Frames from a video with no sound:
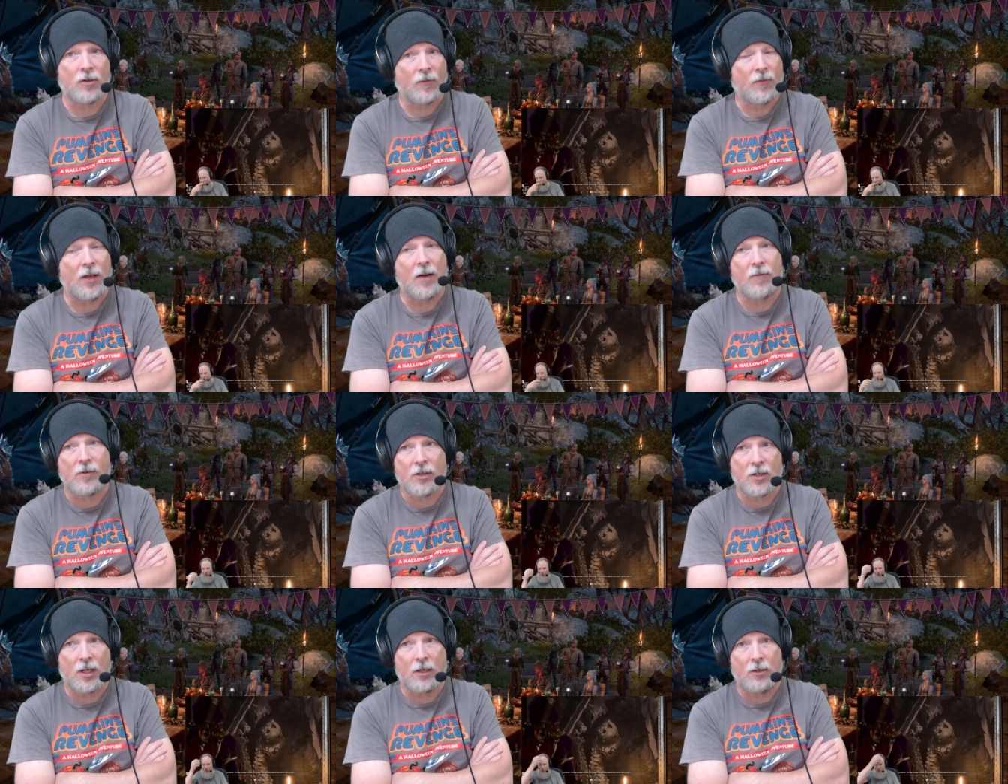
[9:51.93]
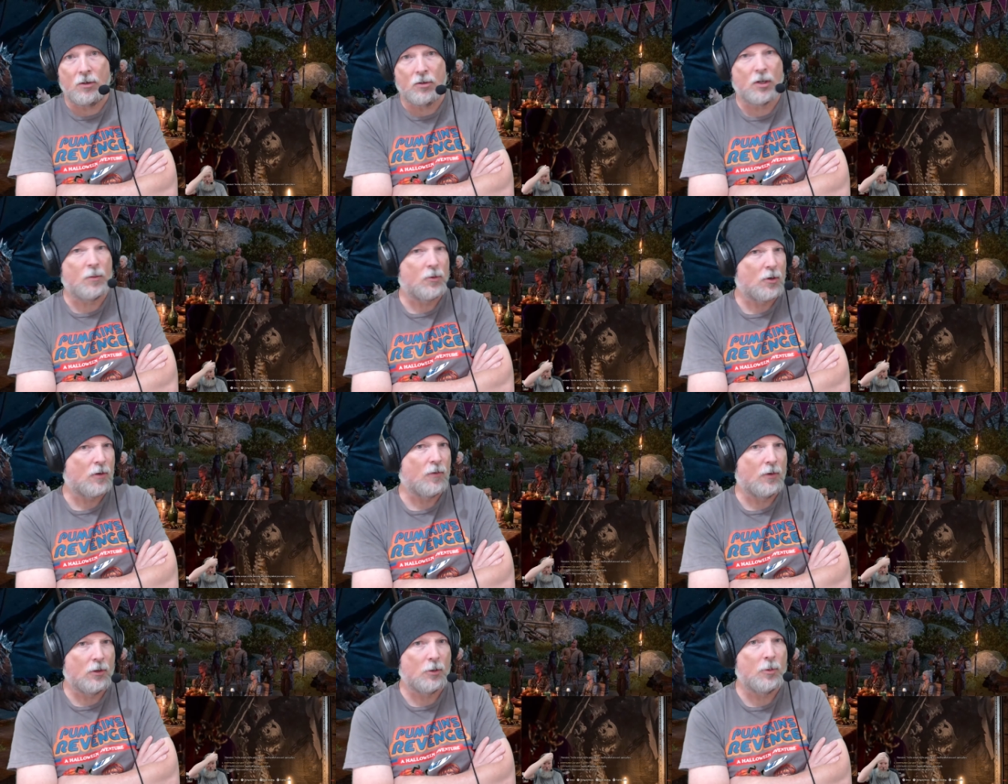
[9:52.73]
If they ever decide to do some sort
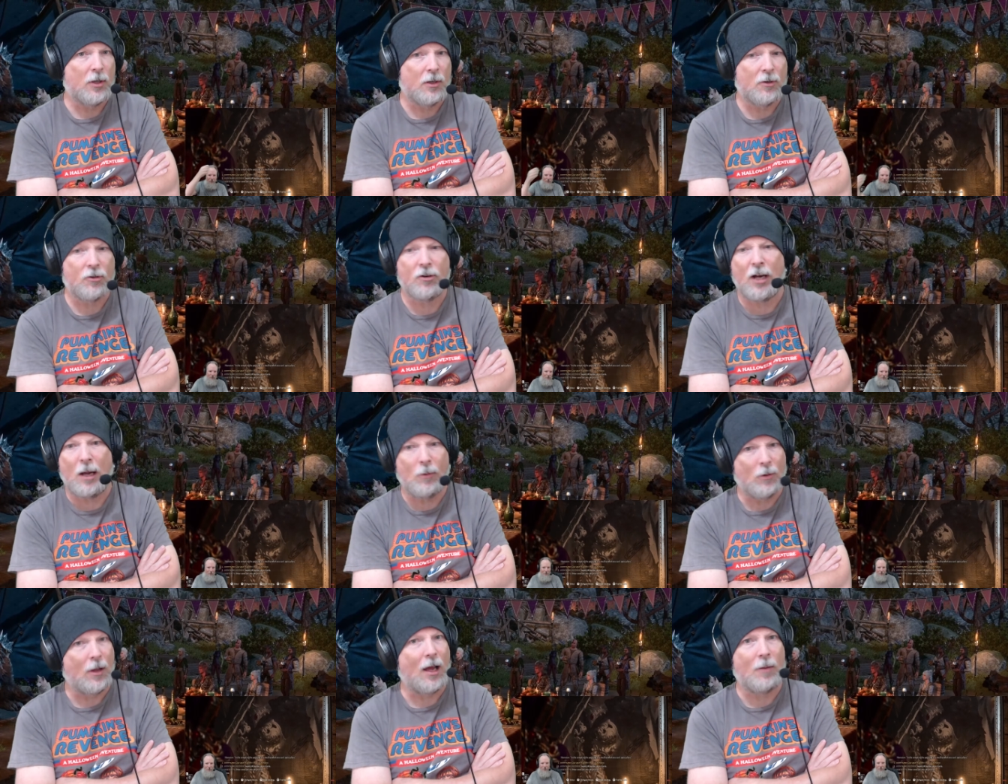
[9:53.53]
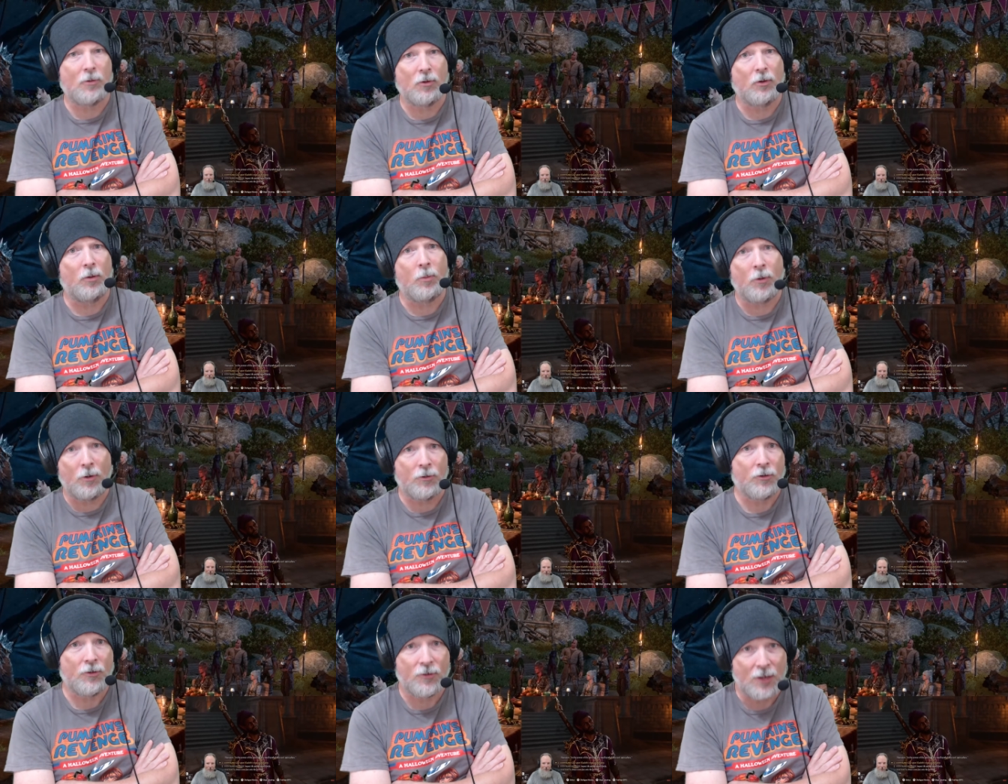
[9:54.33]
of Ultimate Edition, I will absolutely
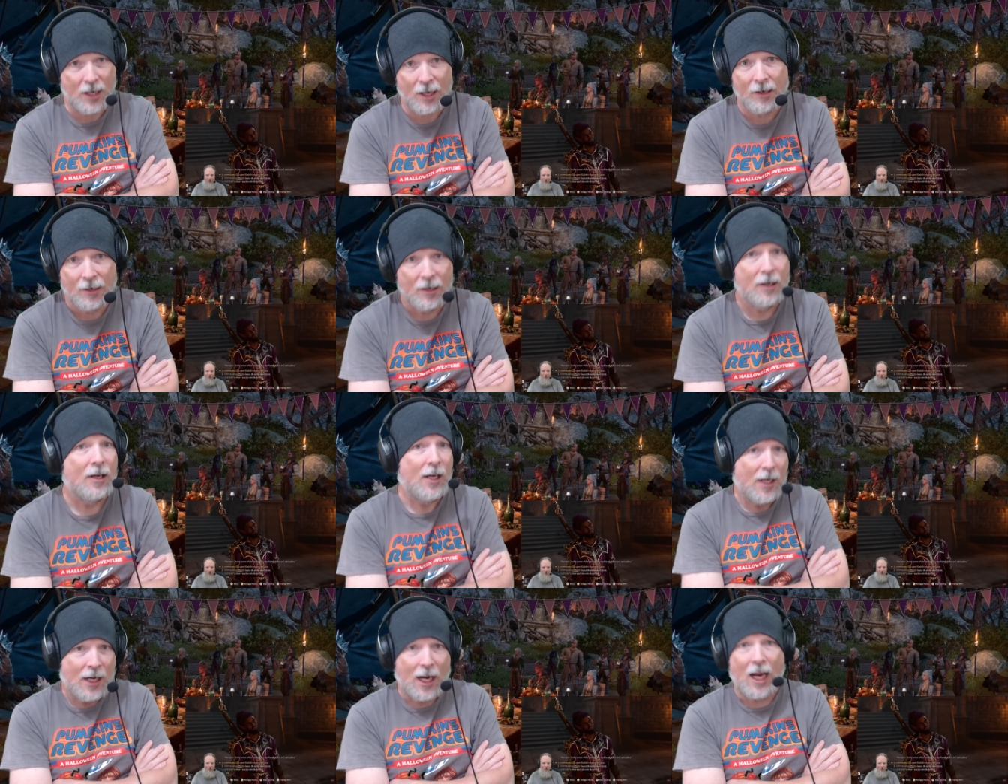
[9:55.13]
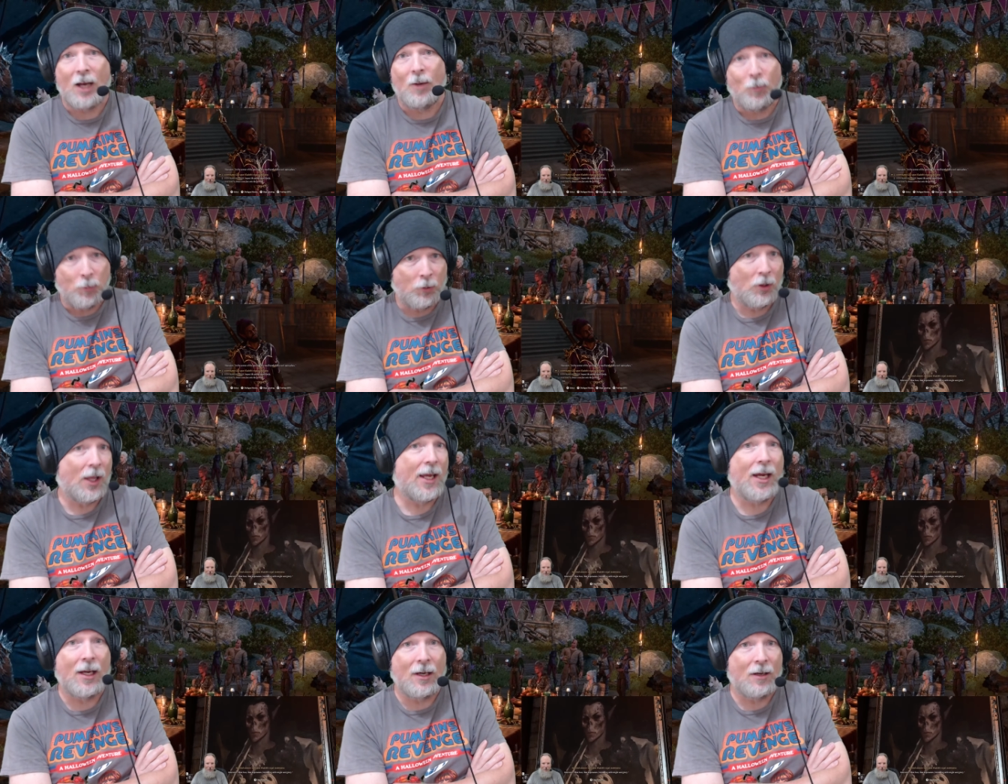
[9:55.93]
purchase that and
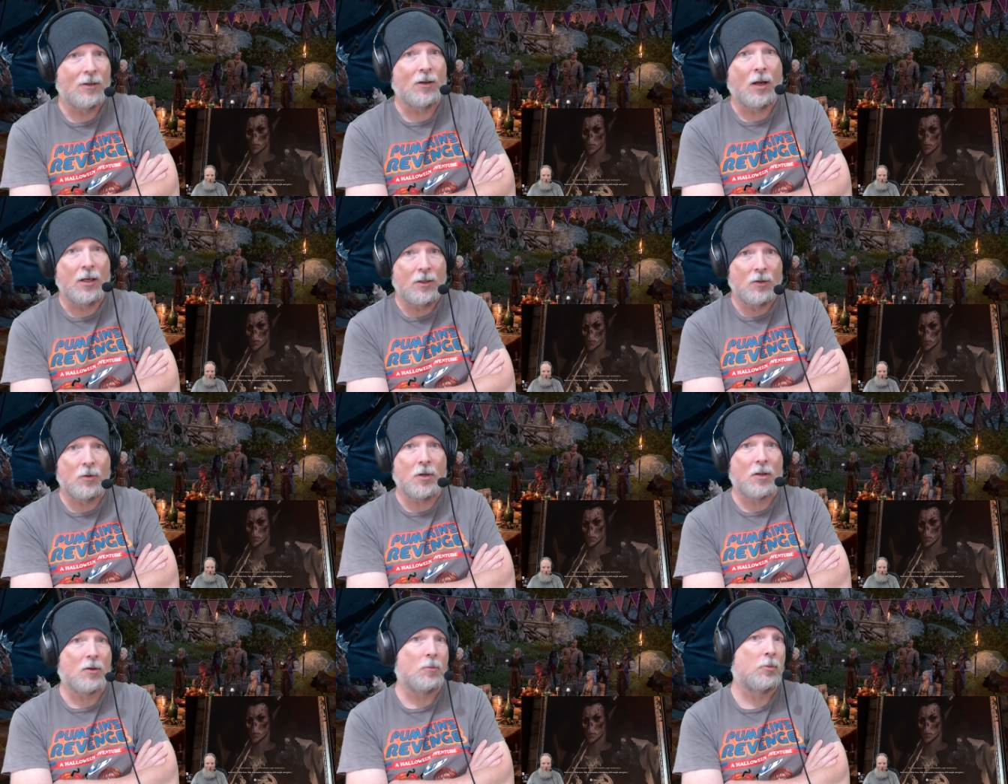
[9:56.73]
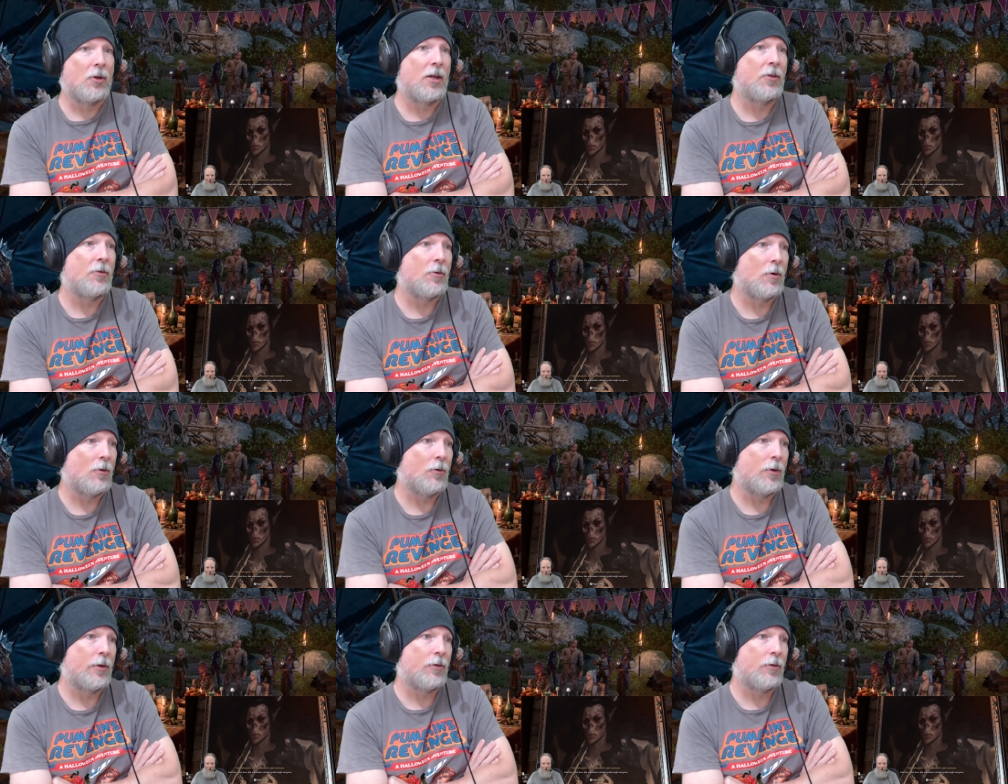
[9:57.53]
play and do another playthrough all the way